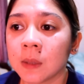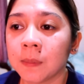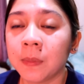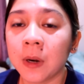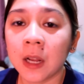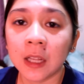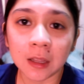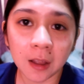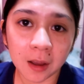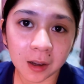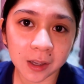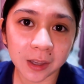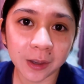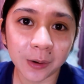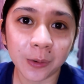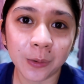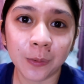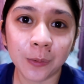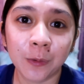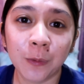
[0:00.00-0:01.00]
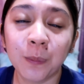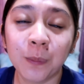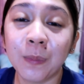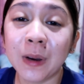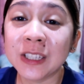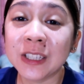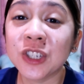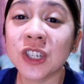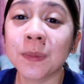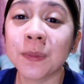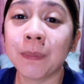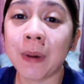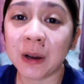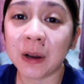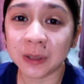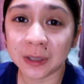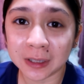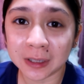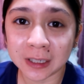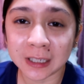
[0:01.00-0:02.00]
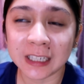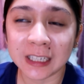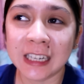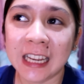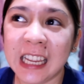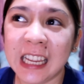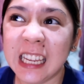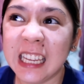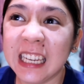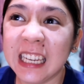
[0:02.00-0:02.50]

product, yung magic powder na